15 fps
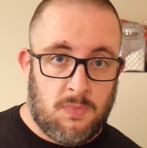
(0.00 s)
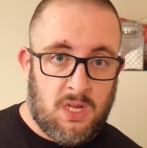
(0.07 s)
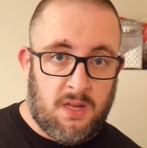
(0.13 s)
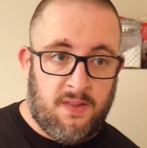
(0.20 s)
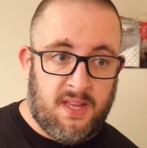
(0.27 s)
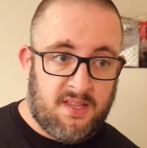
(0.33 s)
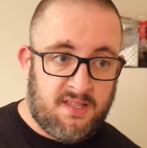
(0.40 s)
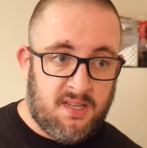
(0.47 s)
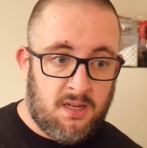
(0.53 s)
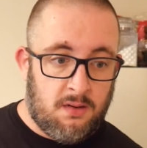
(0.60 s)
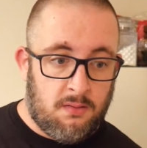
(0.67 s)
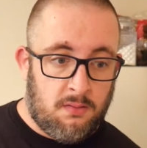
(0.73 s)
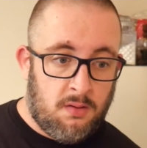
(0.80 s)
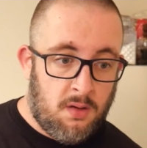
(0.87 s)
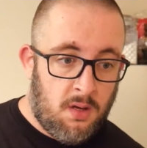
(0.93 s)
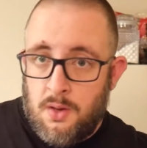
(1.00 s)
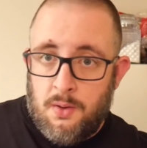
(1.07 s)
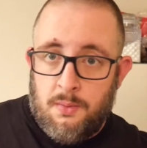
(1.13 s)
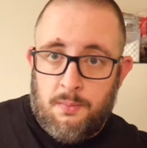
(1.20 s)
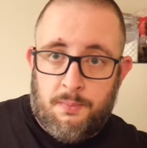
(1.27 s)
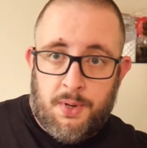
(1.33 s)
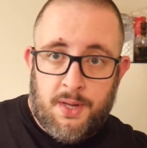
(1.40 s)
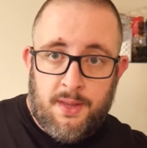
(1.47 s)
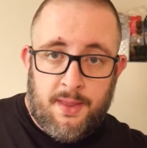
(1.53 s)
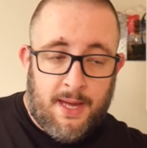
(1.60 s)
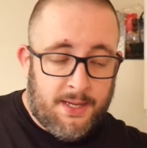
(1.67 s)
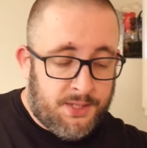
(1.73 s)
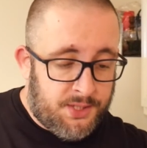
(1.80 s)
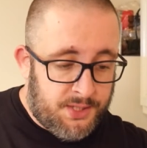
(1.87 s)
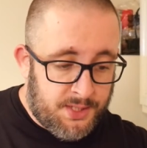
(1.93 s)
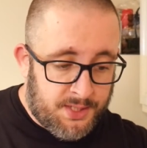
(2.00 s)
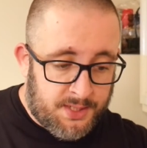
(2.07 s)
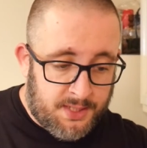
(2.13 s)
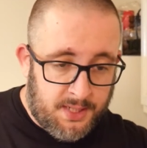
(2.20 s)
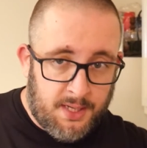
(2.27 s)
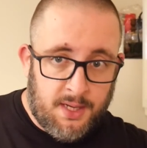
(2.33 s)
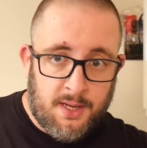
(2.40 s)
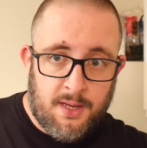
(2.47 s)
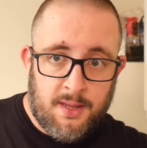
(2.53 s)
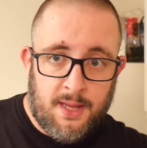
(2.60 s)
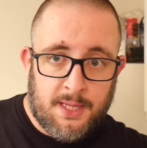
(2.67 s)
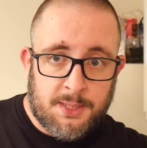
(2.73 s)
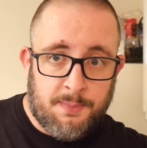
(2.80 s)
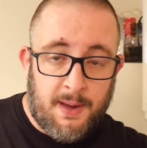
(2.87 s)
And that's it. But that's